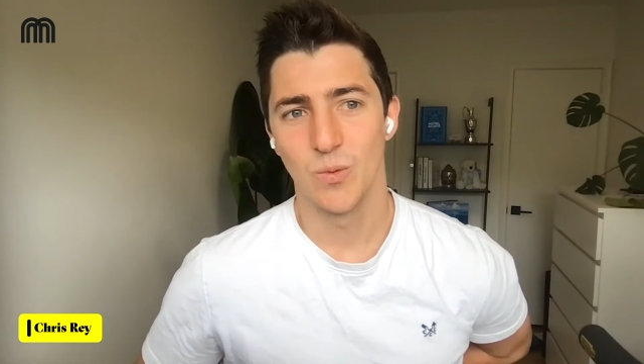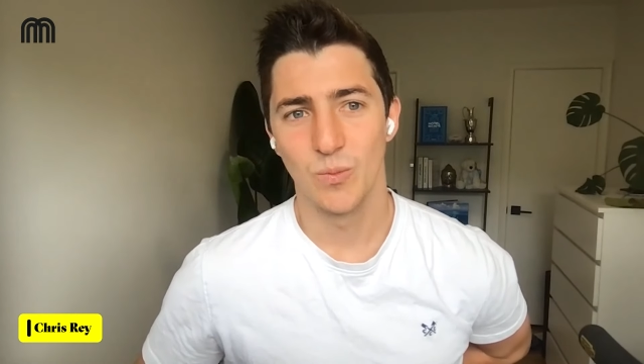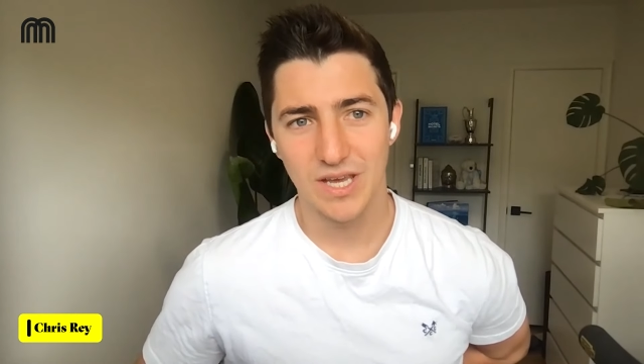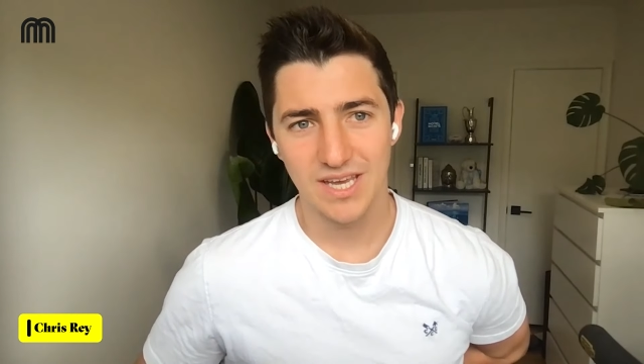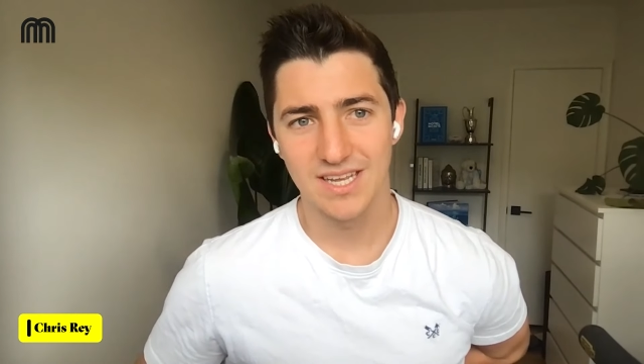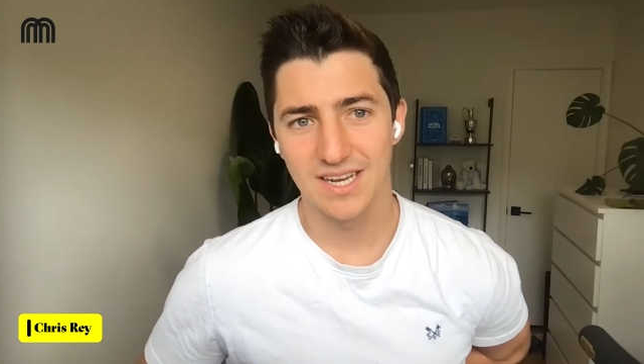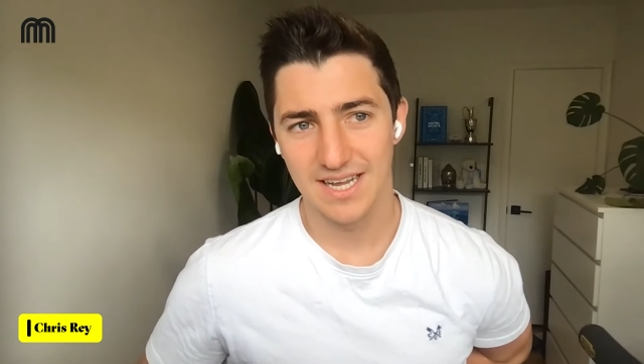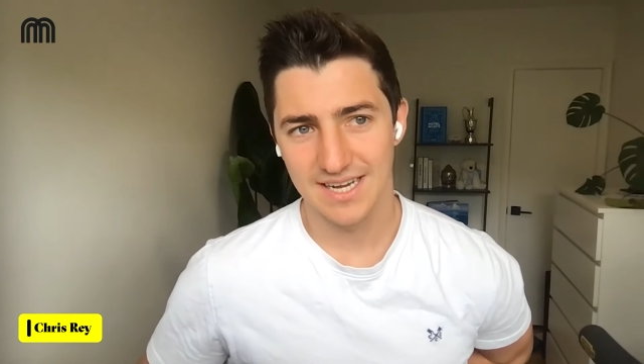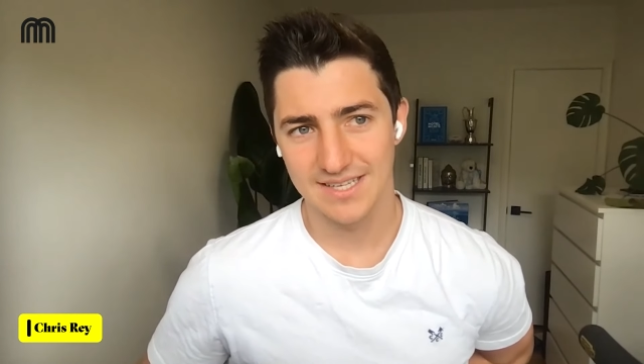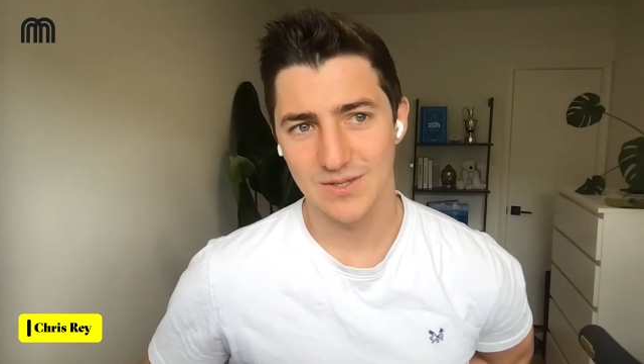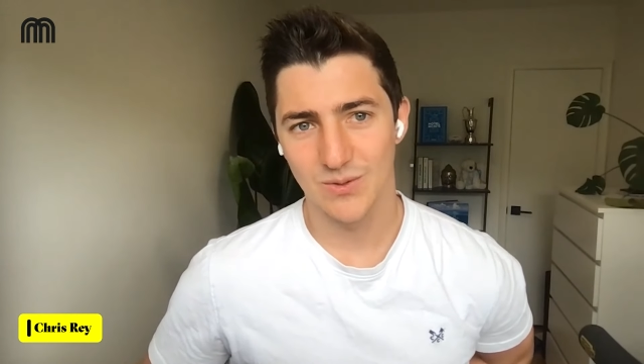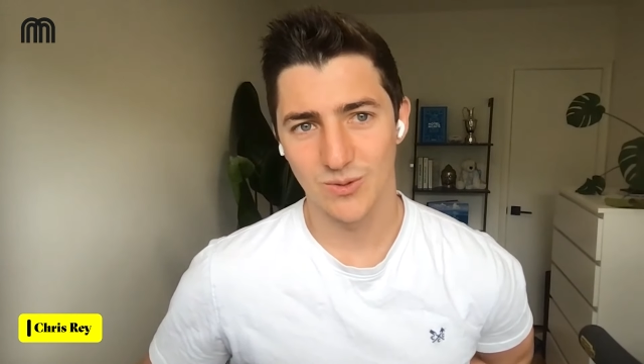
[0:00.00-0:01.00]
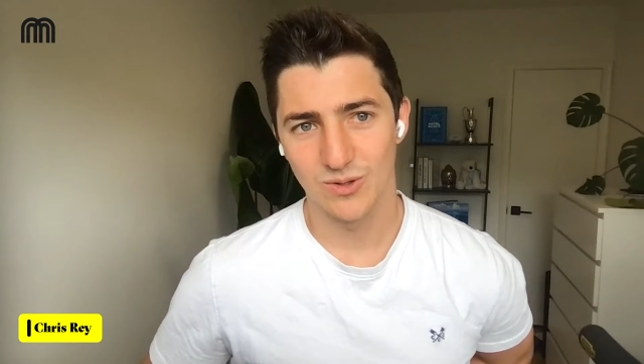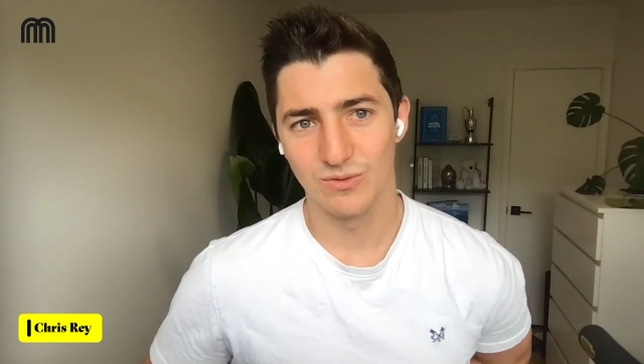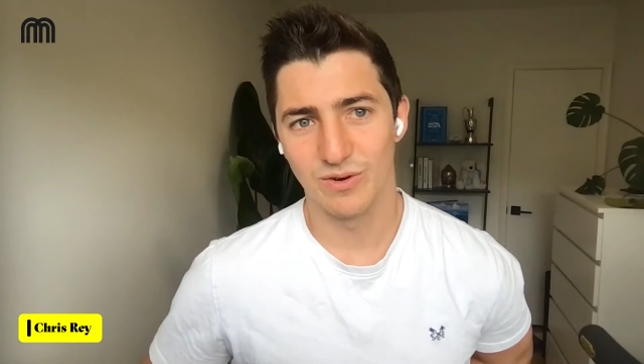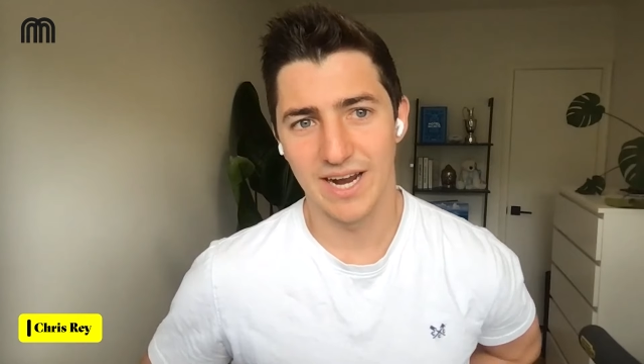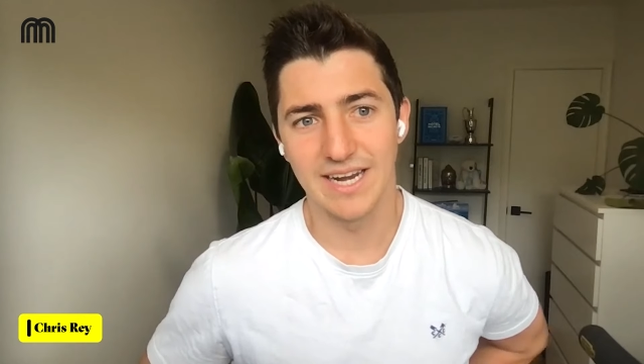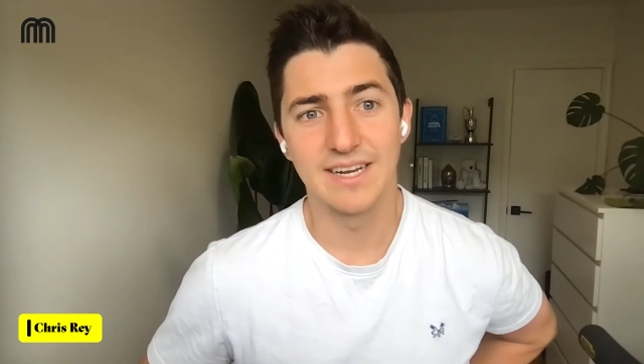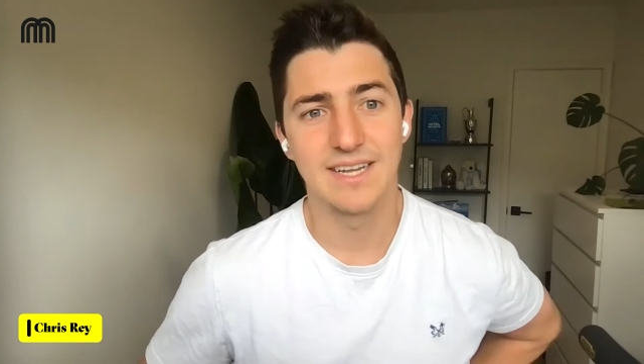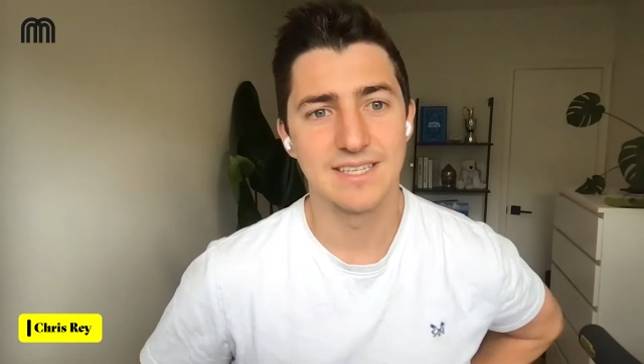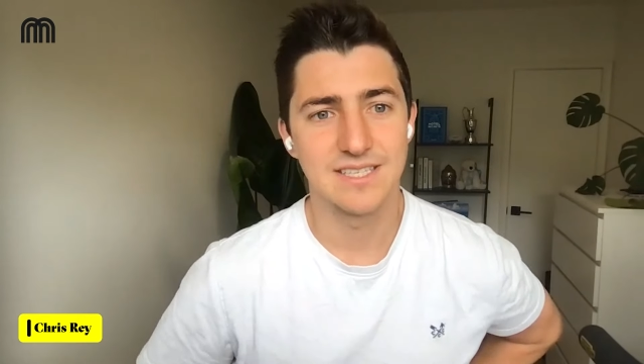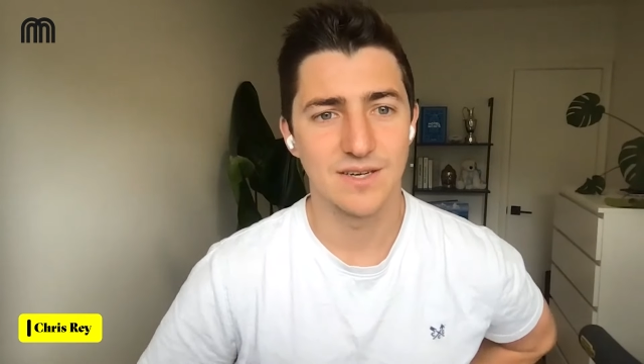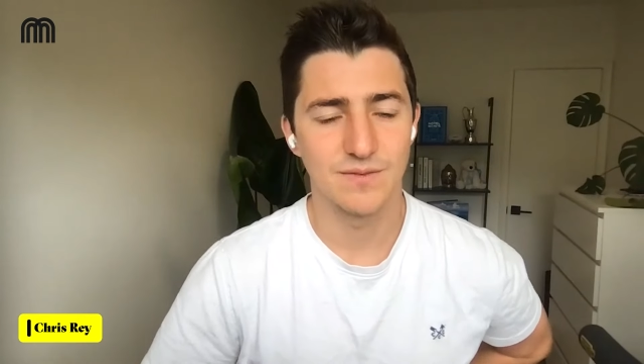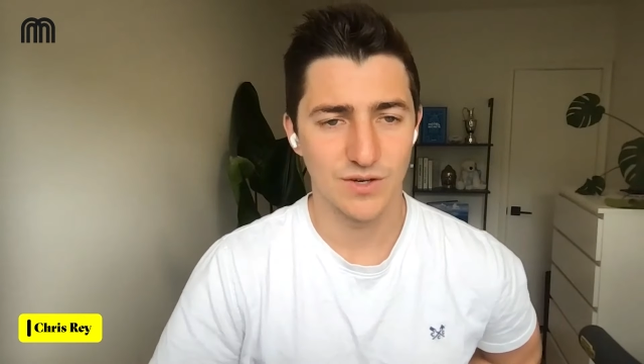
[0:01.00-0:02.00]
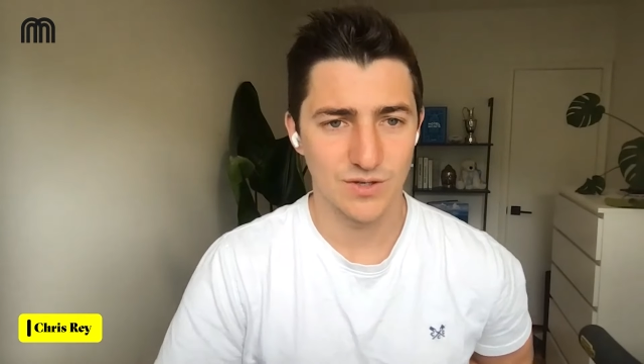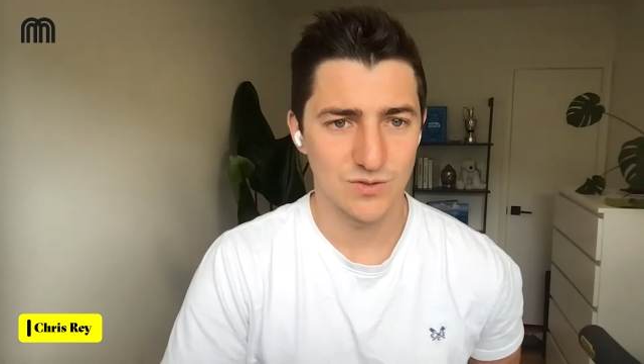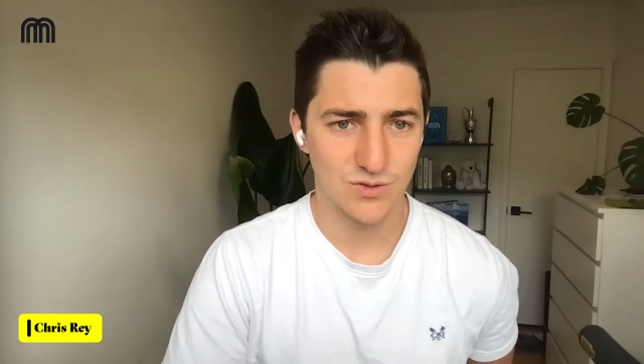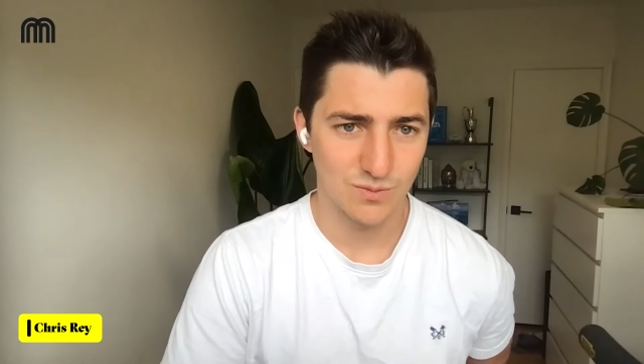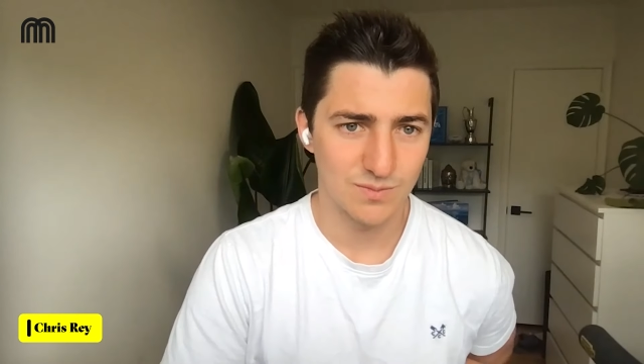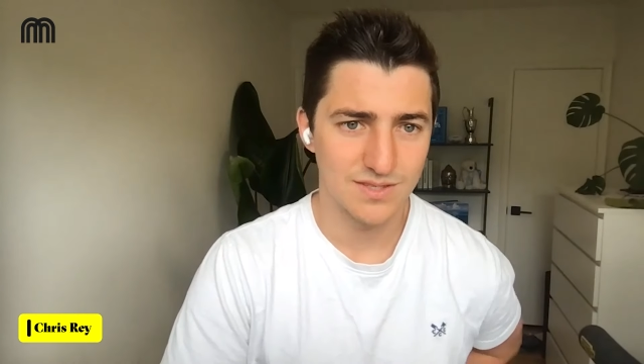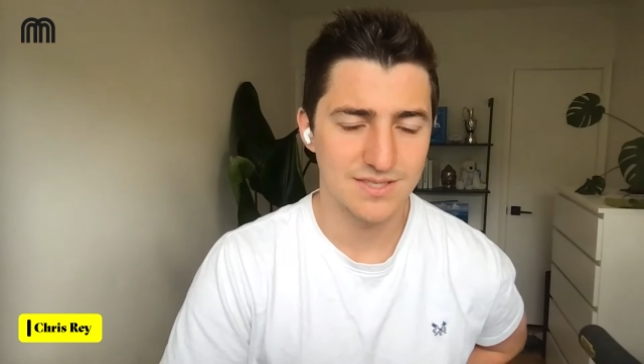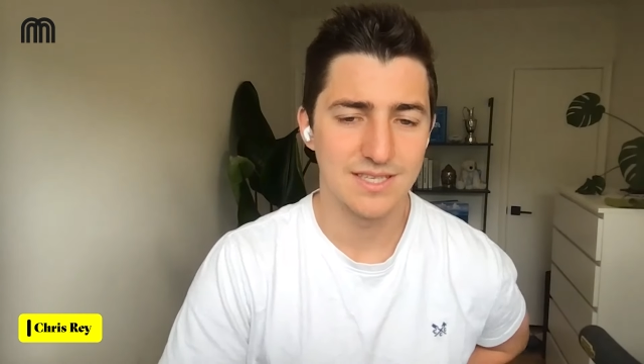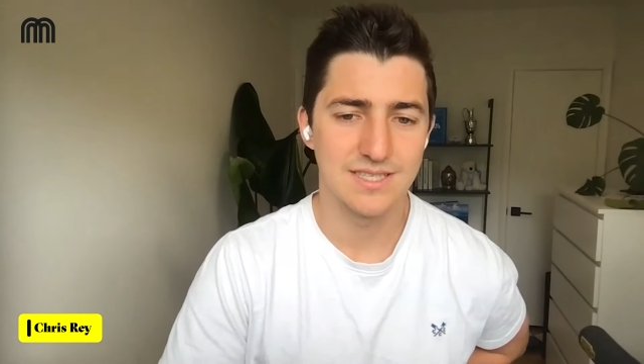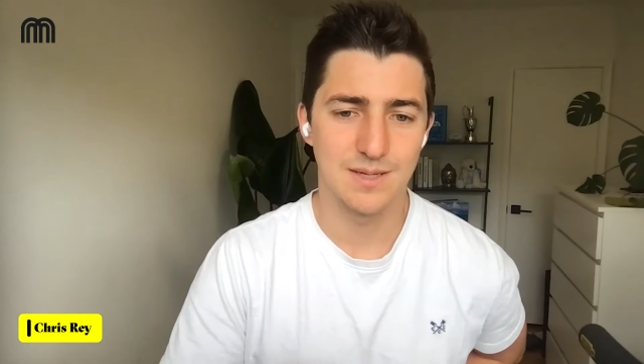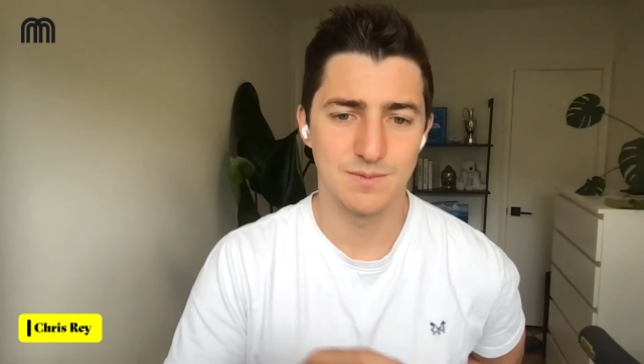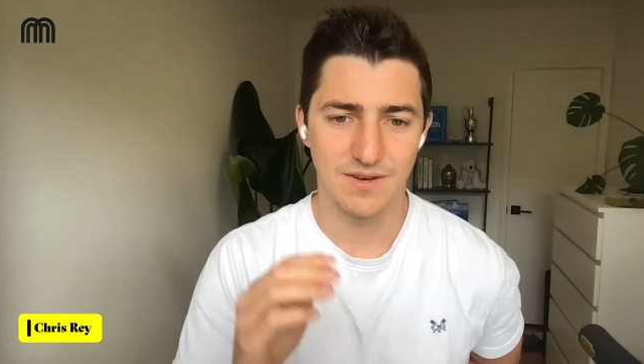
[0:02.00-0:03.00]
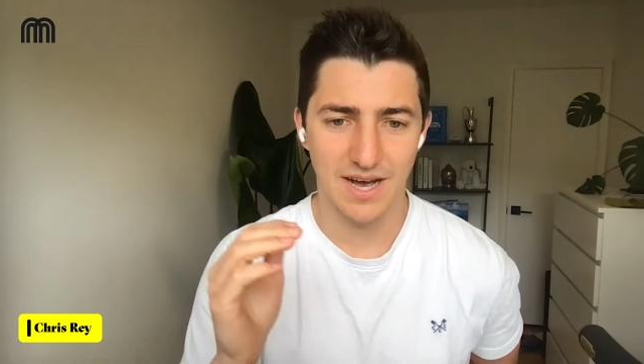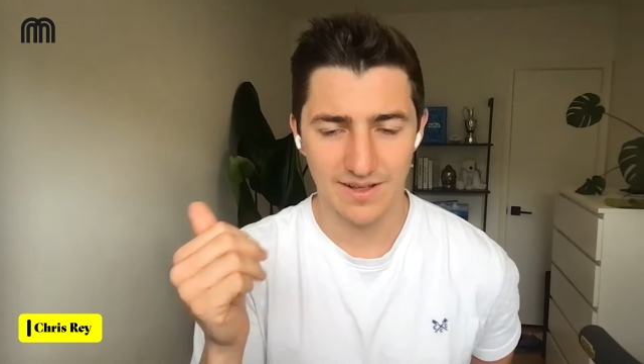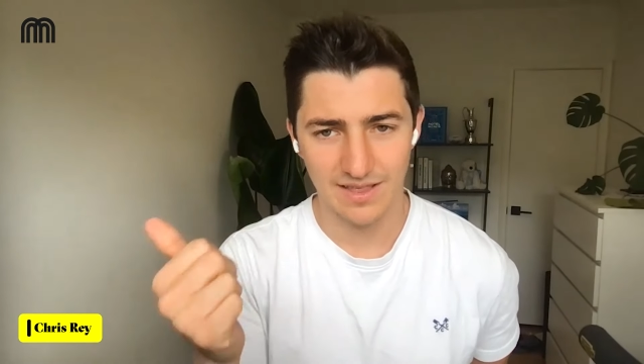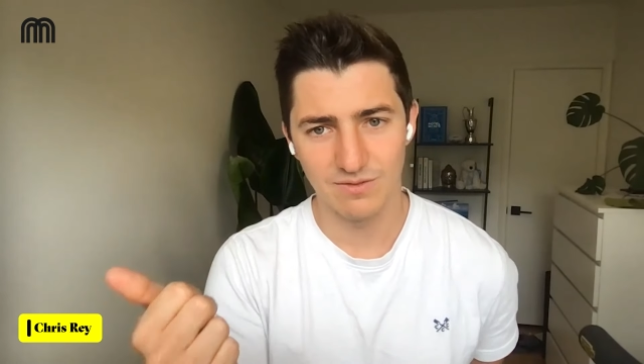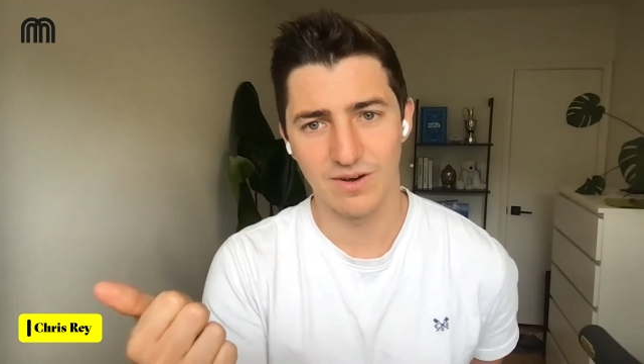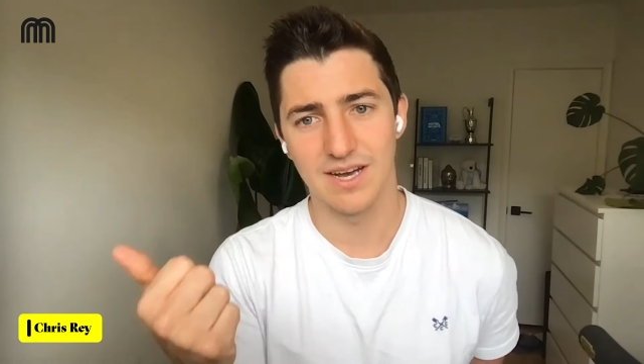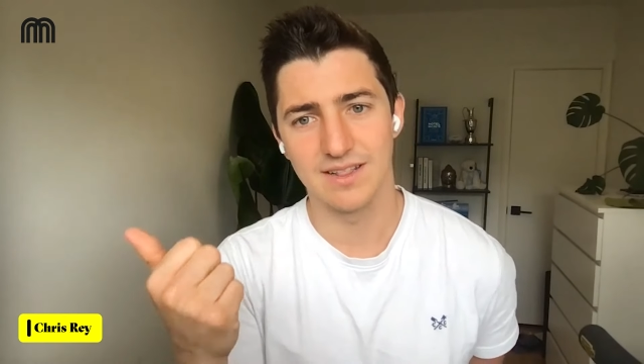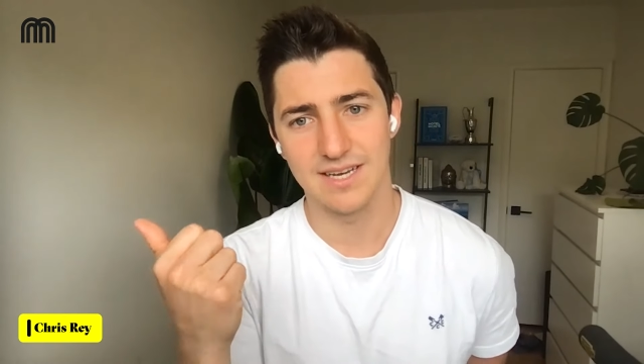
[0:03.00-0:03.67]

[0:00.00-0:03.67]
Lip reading: we collect all the riding data of our consumers in terms of how they ride,